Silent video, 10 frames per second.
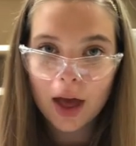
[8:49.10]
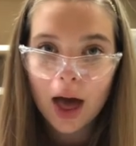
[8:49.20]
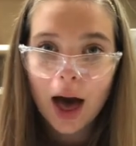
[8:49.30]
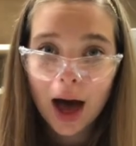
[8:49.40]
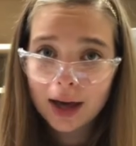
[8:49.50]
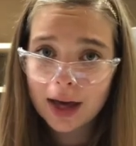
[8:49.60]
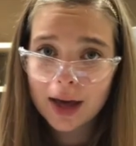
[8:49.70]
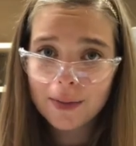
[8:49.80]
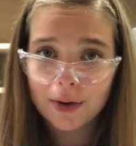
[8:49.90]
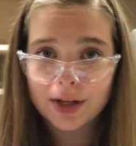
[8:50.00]
I could get
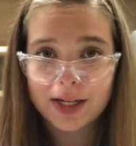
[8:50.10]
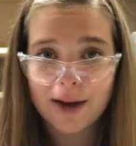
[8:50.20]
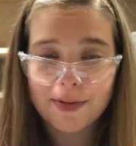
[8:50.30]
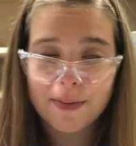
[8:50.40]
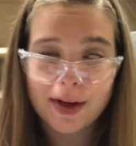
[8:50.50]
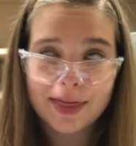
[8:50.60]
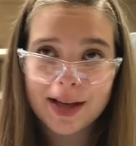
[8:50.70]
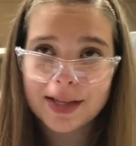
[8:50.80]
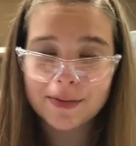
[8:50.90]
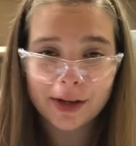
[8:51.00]
more in depth, but
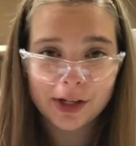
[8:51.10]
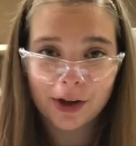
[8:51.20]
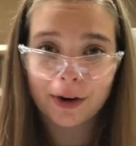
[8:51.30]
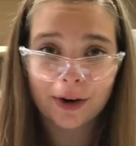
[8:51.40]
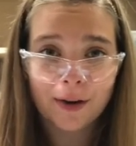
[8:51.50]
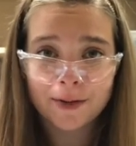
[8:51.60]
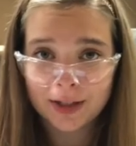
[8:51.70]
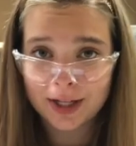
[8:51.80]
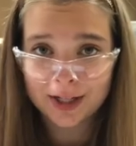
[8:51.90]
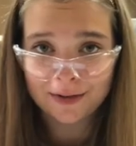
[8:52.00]
that's a much longer
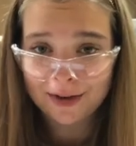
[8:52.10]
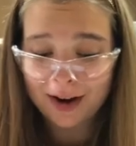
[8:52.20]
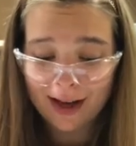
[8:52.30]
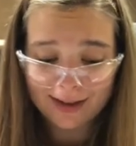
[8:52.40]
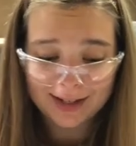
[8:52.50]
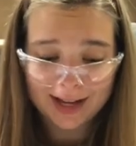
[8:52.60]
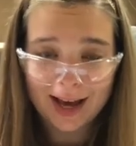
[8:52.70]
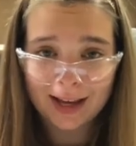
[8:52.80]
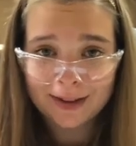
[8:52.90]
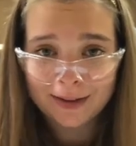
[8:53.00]
conversation for another day.